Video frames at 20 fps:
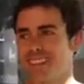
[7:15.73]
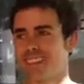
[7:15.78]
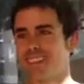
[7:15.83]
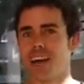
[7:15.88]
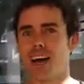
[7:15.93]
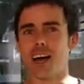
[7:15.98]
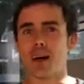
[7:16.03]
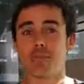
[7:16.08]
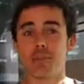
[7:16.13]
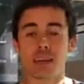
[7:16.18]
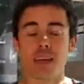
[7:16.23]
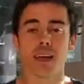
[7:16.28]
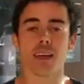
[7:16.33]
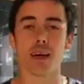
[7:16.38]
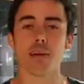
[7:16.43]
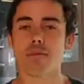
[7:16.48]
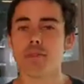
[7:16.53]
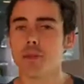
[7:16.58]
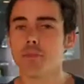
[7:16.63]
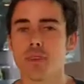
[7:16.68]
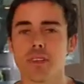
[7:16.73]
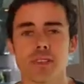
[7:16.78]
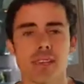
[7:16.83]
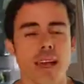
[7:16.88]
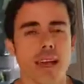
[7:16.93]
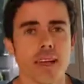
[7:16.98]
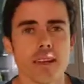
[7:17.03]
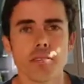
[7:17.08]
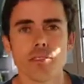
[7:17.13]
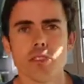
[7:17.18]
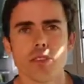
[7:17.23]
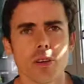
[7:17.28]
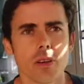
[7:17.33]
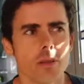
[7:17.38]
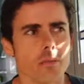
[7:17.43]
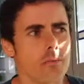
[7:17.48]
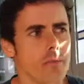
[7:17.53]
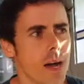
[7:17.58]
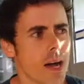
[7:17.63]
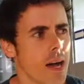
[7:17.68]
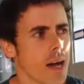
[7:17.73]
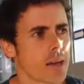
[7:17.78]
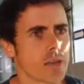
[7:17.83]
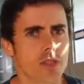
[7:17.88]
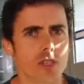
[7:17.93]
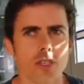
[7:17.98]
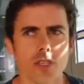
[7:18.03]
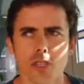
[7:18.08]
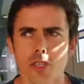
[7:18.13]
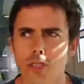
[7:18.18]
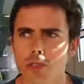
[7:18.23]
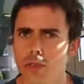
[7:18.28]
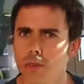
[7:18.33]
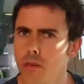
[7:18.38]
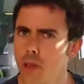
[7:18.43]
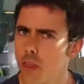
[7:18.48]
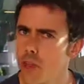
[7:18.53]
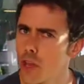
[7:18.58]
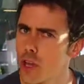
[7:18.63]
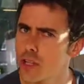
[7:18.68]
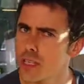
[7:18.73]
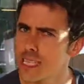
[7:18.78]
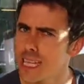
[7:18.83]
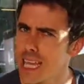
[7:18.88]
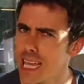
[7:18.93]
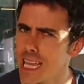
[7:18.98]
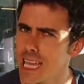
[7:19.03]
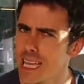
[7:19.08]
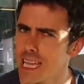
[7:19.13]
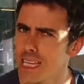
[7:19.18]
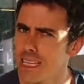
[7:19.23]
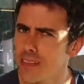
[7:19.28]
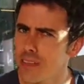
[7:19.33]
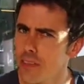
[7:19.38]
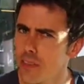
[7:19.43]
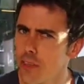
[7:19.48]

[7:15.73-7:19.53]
But yeah, come February 10 to March 13.